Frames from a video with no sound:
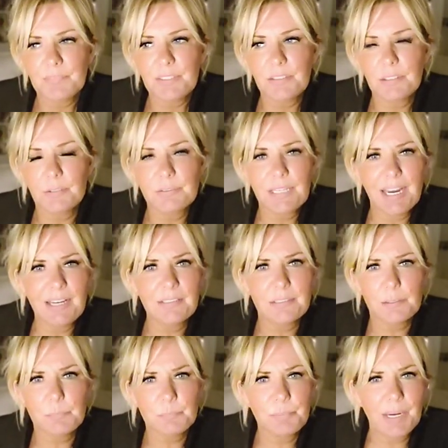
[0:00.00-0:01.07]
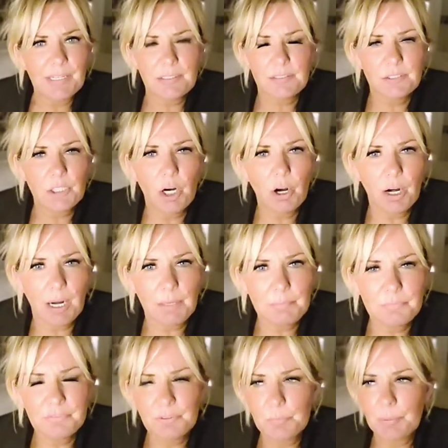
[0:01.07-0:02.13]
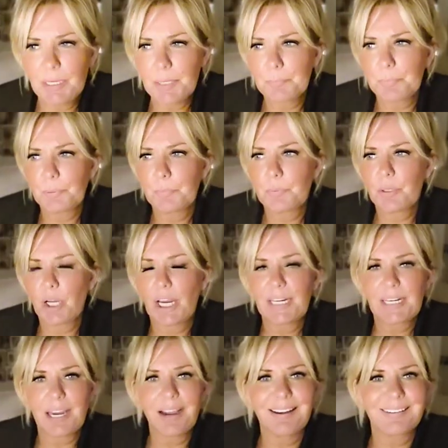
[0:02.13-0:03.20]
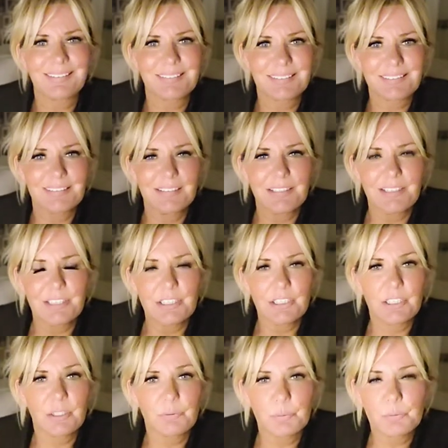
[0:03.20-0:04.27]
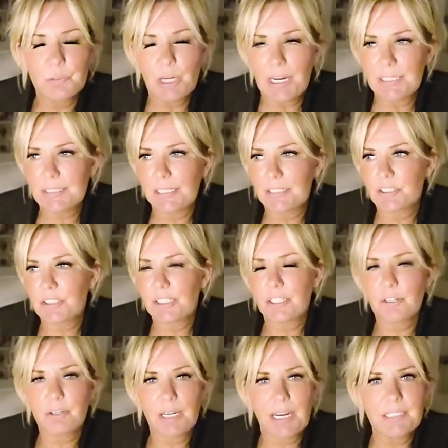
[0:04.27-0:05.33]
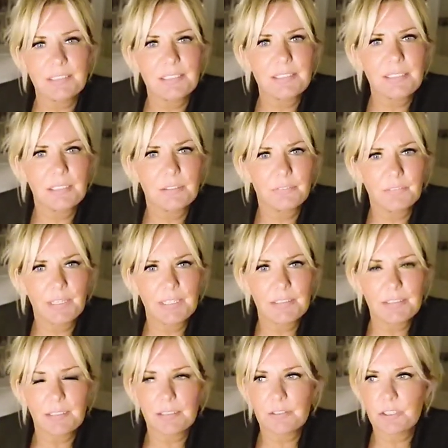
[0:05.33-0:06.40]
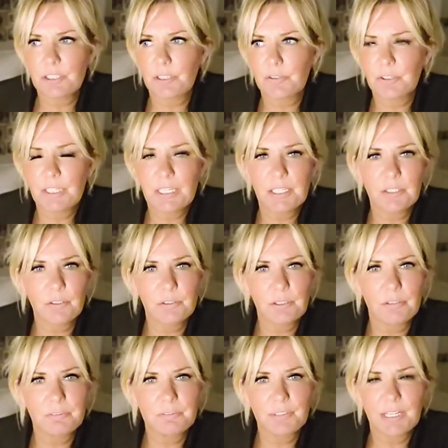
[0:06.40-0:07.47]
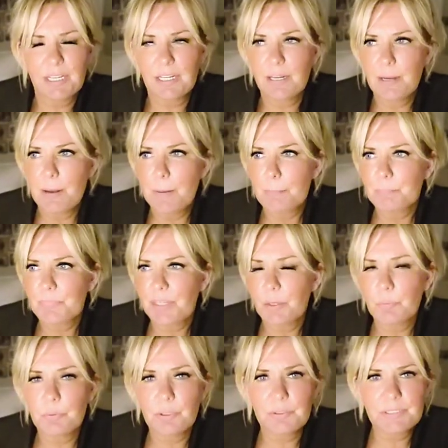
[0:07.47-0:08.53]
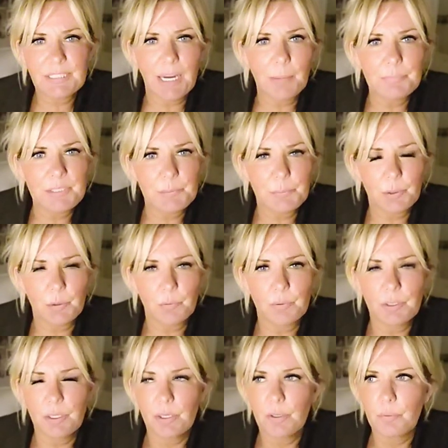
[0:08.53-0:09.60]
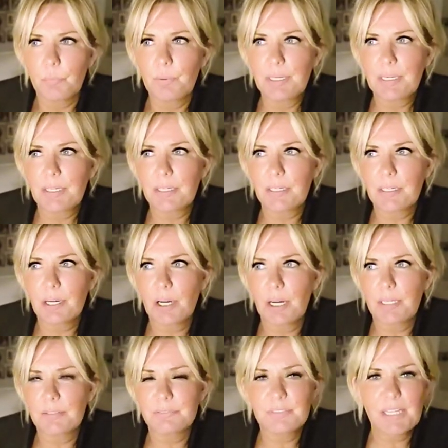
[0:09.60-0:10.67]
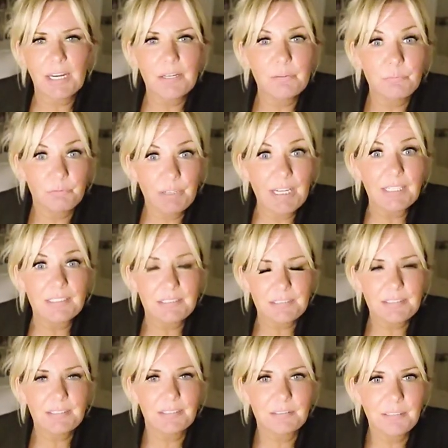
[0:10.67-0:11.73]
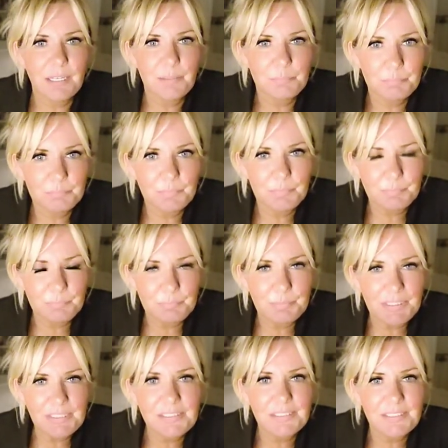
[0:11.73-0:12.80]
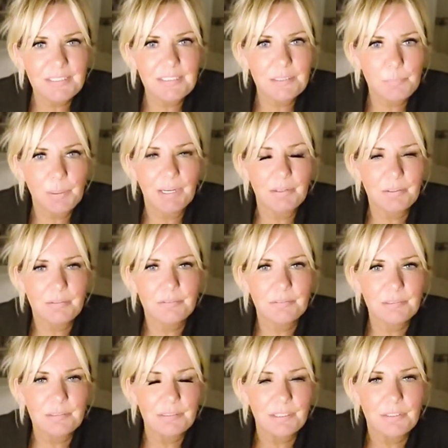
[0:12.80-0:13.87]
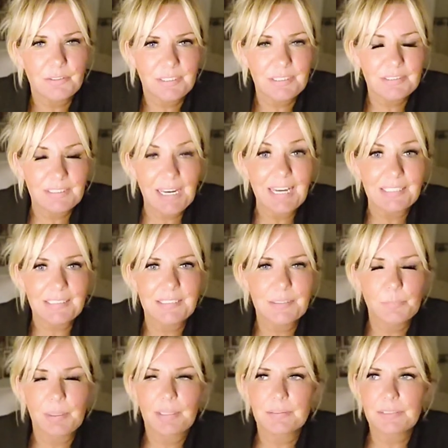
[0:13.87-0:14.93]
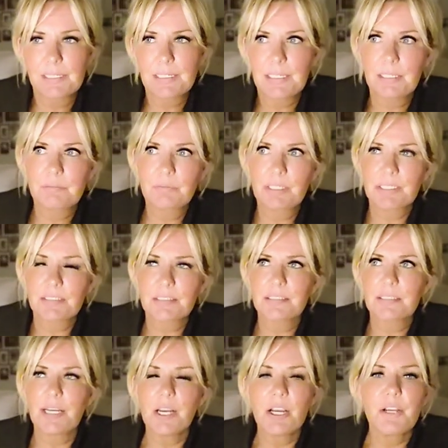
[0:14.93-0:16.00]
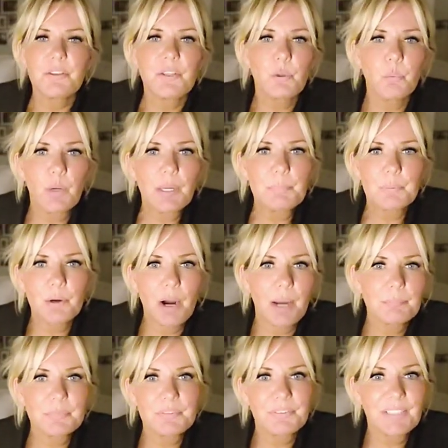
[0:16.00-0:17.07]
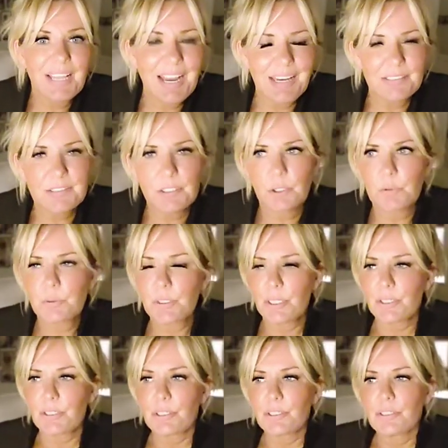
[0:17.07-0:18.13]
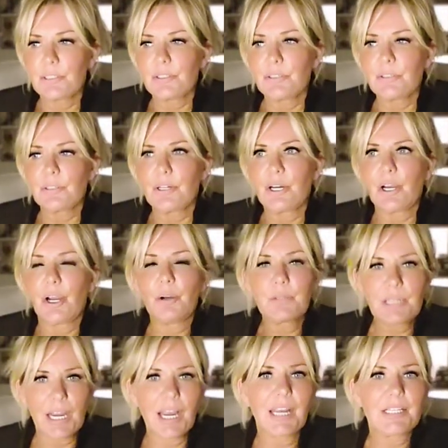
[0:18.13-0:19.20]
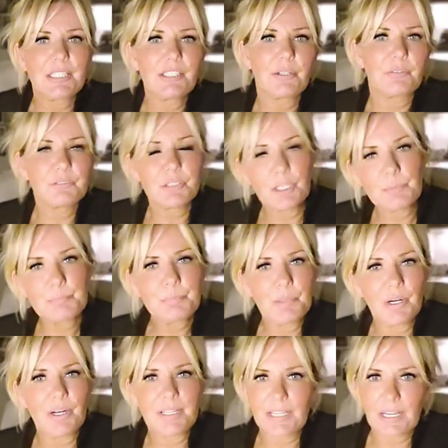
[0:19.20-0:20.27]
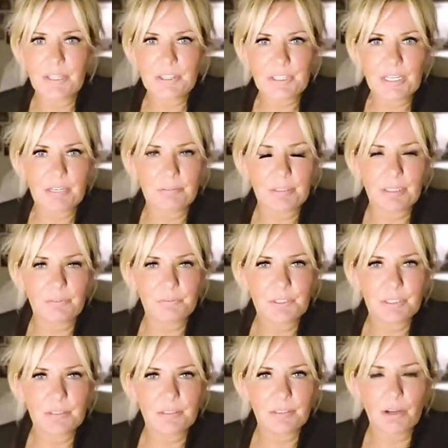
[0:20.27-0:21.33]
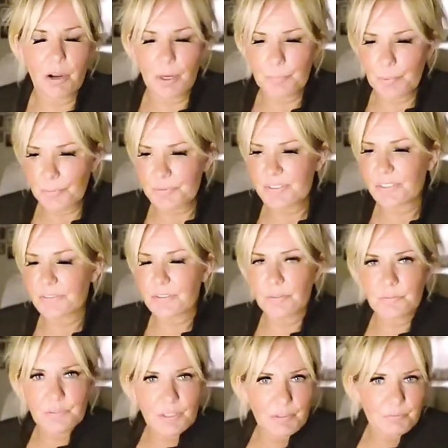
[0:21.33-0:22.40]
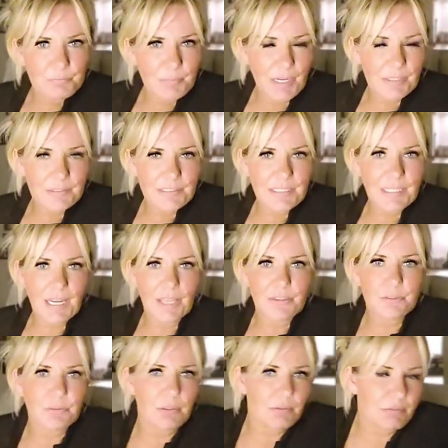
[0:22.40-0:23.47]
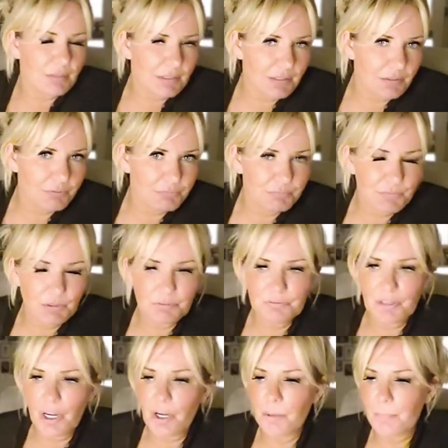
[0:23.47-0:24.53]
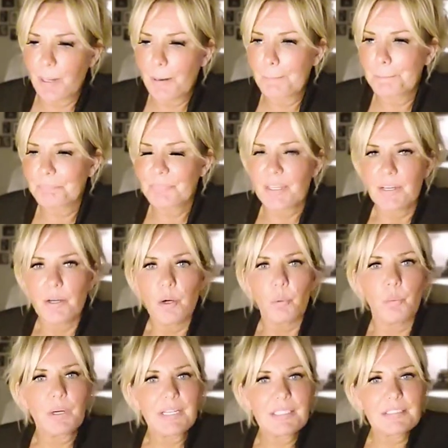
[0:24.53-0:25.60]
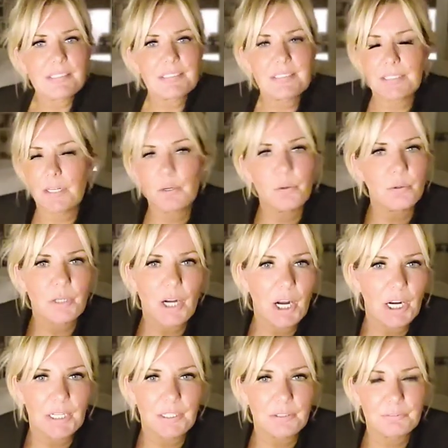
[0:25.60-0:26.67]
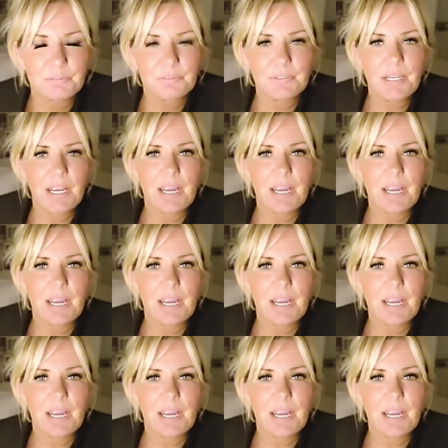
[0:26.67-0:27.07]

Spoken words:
you know, now's the best time for people like us. You know, if we've got ADHD creators, innovators, you know, thinking on our feet, we're adaptable. We can kind of take risks, and business is about, you know, success is about taking risks, that we're primed for that. So, okay, you know, if you don't buy that theory of the hypothesis of the hunter-gatherer and the farmer, we can still kind of